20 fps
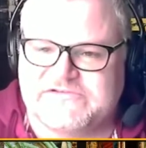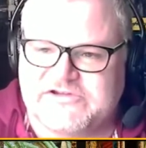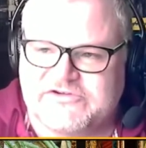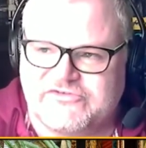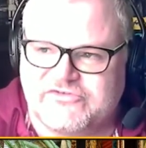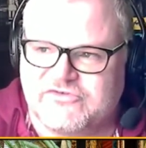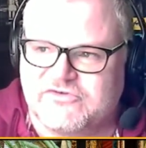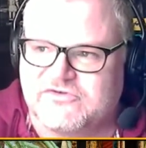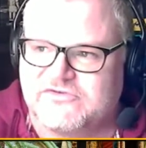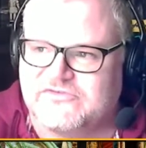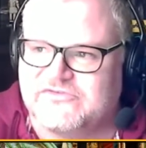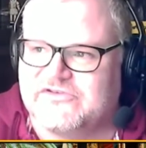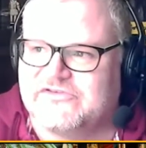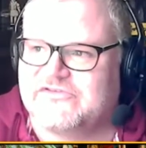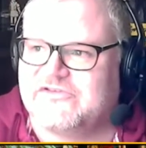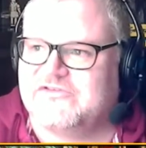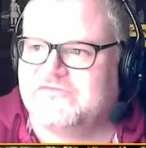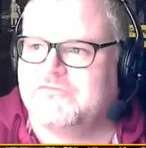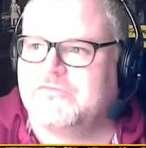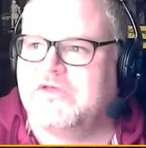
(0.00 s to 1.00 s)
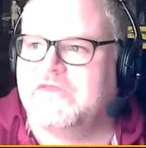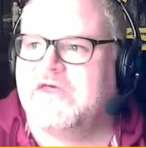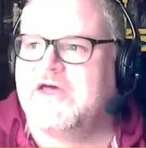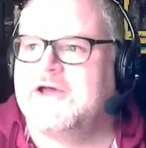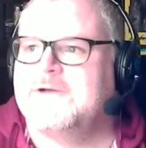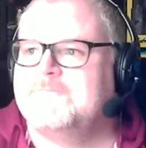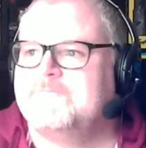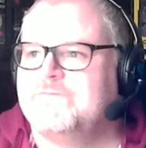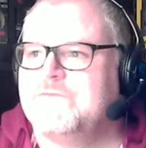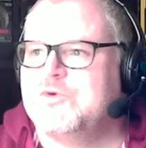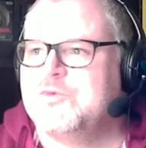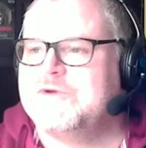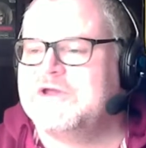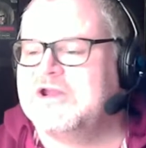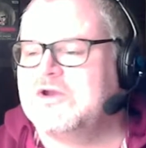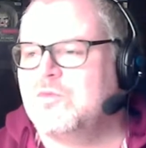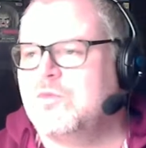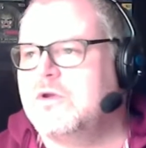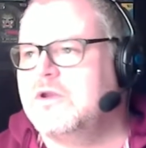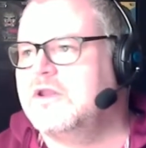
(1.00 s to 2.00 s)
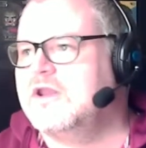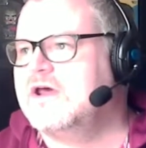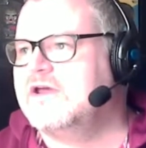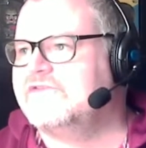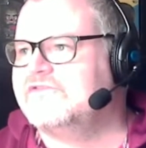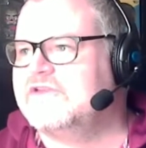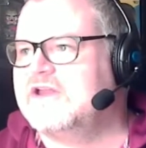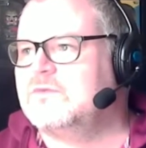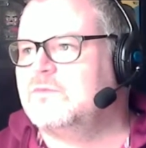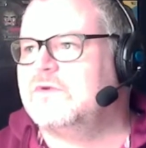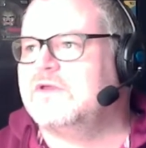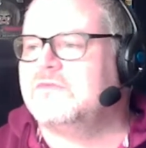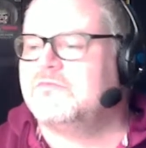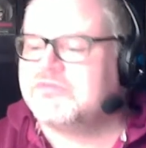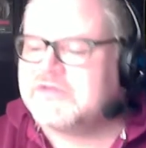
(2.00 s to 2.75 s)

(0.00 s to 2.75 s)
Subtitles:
Jones is his mother, who he had a one night stand with,